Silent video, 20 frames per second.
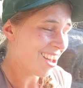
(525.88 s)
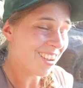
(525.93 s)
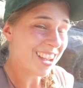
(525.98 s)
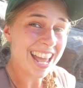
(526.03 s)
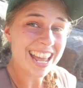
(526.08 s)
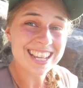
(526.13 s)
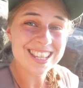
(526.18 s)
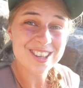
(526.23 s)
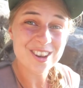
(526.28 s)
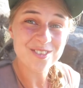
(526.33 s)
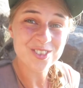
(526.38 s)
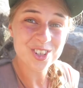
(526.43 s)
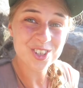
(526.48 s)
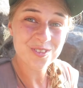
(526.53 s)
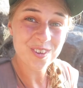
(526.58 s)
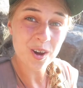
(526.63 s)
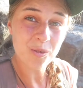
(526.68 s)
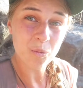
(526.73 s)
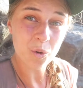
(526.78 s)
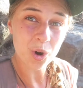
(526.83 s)
Okay, so I've
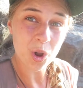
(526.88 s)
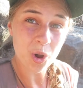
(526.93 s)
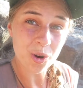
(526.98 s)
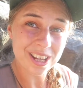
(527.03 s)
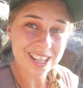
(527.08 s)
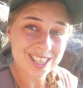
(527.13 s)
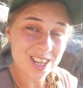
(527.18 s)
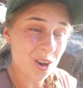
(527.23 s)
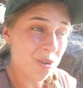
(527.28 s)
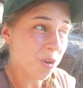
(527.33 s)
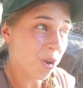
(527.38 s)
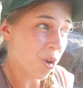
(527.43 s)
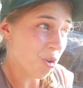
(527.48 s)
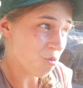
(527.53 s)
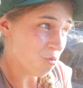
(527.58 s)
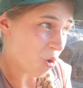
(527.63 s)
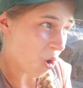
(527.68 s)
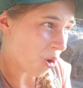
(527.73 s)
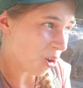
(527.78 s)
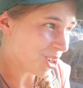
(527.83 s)
just found one on its own on a
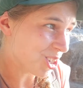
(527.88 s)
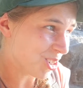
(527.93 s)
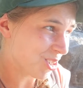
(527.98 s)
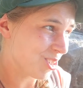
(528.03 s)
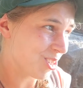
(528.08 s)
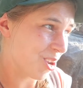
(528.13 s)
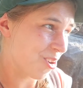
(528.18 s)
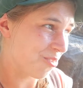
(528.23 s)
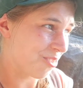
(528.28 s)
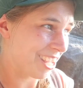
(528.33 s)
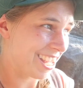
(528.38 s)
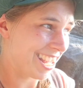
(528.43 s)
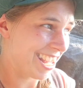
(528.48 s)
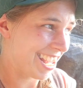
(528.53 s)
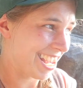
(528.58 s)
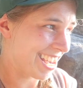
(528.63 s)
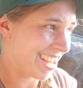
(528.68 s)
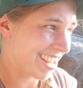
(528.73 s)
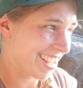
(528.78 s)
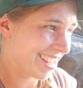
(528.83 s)
rock just over
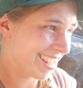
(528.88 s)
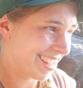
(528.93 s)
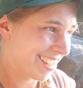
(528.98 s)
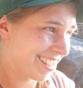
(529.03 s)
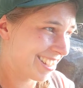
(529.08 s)
here.